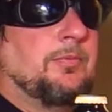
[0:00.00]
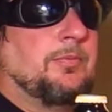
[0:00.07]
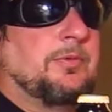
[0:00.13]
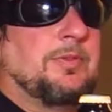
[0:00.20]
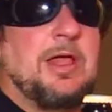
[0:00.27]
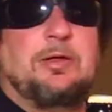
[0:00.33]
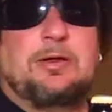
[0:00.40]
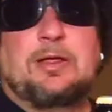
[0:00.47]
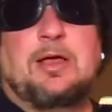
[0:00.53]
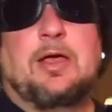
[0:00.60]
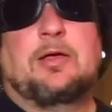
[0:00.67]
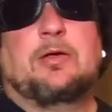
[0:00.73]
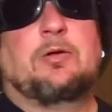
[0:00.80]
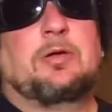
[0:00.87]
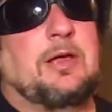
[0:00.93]
cloudy
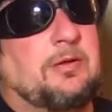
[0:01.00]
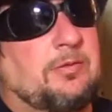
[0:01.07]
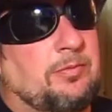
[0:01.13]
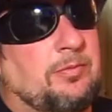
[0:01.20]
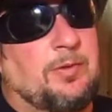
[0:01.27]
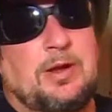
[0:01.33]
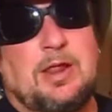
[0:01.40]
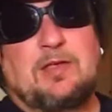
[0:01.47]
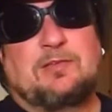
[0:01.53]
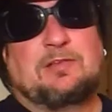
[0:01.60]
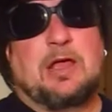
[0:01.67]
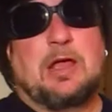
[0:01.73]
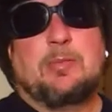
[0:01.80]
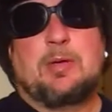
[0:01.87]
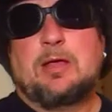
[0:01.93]
guy, okay, one last
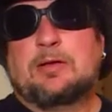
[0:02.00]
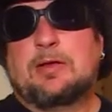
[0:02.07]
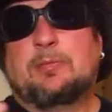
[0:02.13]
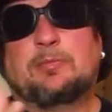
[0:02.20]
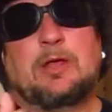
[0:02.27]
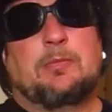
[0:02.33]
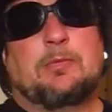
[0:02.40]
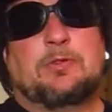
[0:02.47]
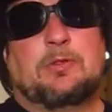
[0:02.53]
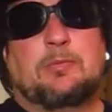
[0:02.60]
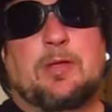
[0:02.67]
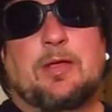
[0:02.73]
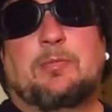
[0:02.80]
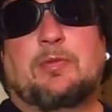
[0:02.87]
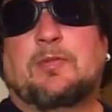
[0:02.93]
time and I'm done with you,
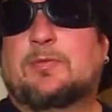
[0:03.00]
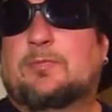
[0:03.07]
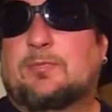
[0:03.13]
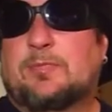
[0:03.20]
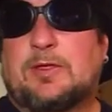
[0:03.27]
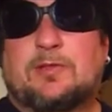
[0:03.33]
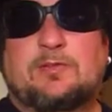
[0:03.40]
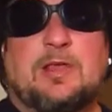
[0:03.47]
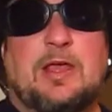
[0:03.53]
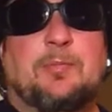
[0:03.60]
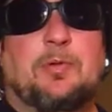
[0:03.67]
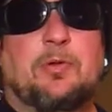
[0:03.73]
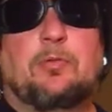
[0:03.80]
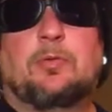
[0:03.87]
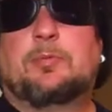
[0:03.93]
man. But the
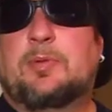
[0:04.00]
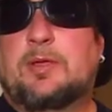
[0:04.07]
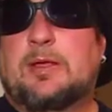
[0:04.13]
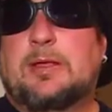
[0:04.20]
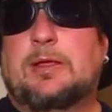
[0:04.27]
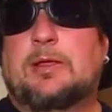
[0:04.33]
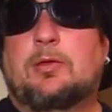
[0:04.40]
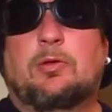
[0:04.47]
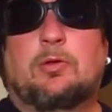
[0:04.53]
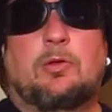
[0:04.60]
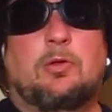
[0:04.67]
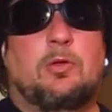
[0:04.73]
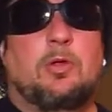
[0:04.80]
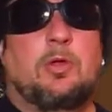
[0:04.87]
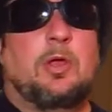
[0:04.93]
example would be,
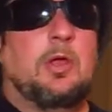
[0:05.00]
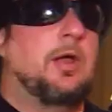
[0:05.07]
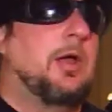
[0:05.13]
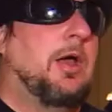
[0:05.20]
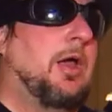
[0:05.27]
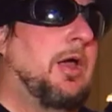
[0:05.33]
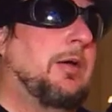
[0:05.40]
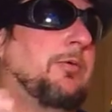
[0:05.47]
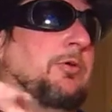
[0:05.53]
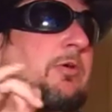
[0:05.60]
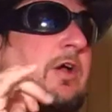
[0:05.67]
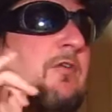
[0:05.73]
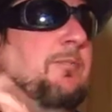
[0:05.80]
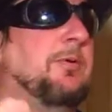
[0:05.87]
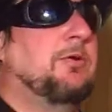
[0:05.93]
hey, I'm a
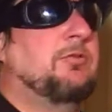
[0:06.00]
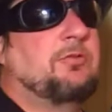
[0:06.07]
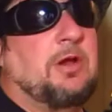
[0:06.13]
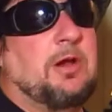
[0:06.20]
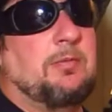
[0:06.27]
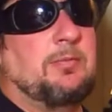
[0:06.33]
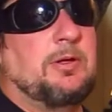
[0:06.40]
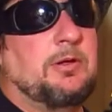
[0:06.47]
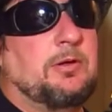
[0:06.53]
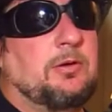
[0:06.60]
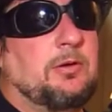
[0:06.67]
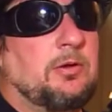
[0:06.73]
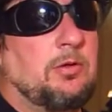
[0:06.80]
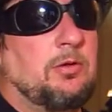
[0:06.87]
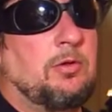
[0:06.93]
craft beer chairman
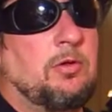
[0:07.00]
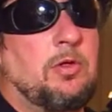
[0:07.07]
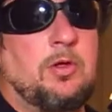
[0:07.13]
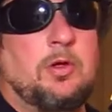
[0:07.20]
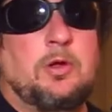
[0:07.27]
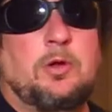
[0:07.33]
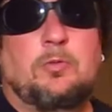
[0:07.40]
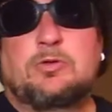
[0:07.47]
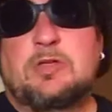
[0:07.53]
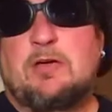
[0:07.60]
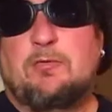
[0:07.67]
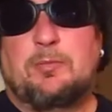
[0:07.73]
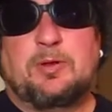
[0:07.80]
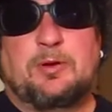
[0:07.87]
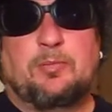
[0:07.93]
when you
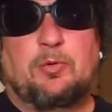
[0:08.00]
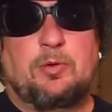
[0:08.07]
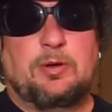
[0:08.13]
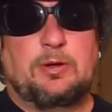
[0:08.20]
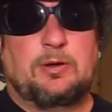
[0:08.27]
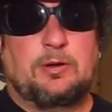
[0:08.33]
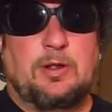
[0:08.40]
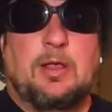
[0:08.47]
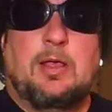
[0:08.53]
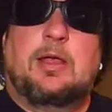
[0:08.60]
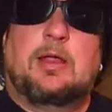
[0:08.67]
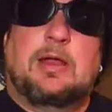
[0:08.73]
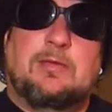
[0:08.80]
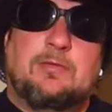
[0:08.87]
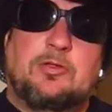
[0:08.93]
haven't been appointed,
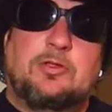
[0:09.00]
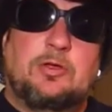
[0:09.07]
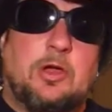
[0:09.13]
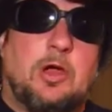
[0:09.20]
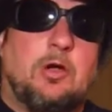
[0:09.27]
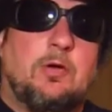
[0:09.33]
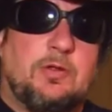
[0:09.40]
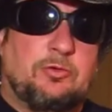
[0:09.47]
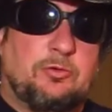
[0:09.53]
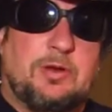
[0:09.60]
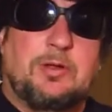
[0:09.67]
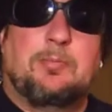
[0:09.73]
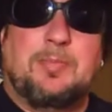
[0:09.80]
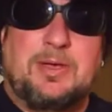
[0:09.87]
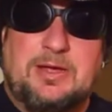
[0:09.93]
and then you go and
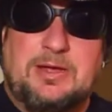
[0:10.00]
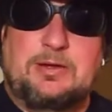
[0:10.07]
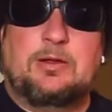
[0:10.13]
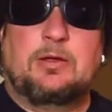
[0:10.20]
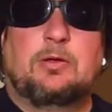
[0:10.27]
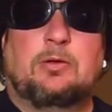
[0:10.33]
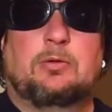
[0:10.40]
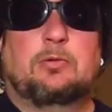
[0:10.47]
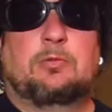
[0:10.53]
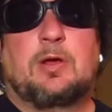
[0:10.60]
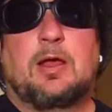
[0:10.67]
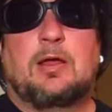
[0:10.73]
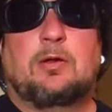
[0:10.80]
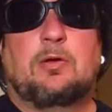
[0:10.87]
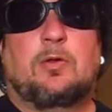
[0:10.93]
drink mead,
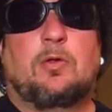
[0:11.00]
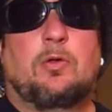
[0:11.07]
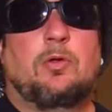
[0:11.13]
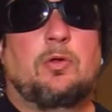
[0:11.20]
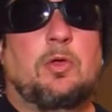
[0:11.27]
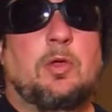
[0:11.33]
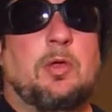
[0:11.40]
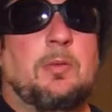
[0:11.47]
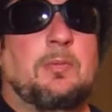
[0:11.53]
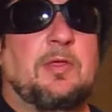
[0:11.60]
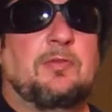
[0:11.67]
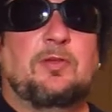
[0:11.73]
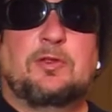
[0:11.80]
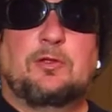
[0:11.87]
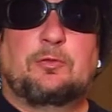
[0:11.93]
right?
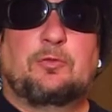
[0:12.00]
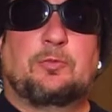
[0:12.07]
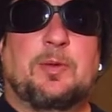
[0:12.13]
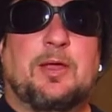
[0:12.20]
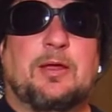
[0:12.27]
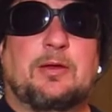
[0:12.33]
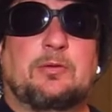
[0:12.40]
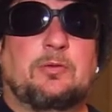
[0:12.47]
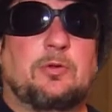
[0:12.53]
That's a disrespect.